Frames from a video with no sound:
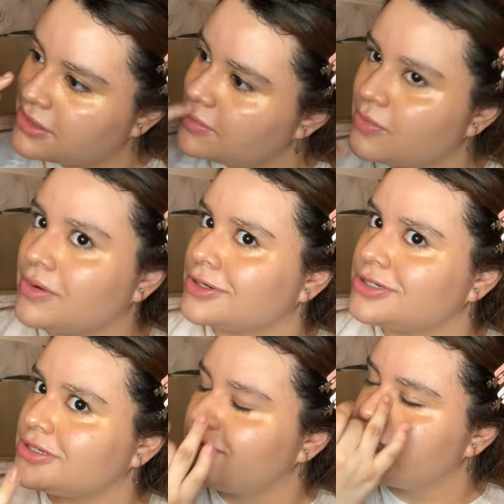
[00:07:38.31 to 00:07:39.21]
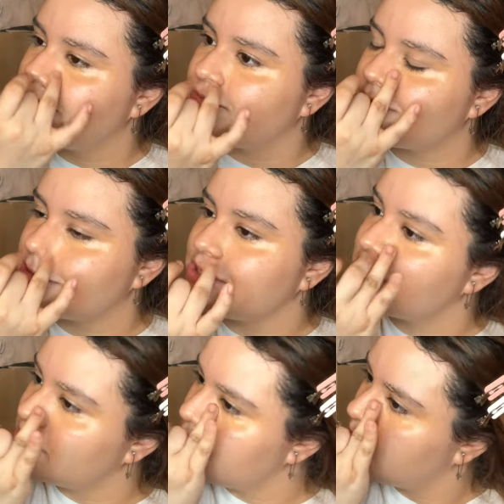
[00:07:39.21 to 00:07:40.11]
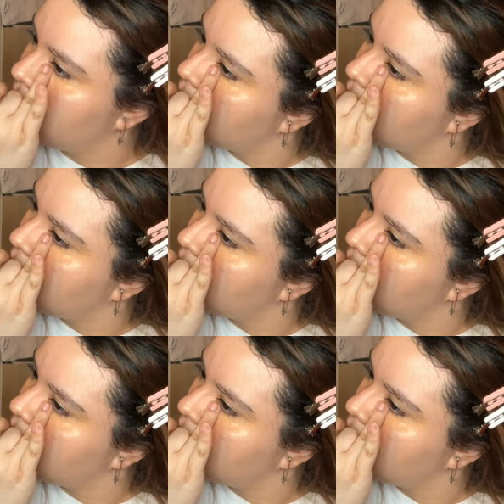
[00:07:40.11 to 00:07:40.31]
really watch the fifth season.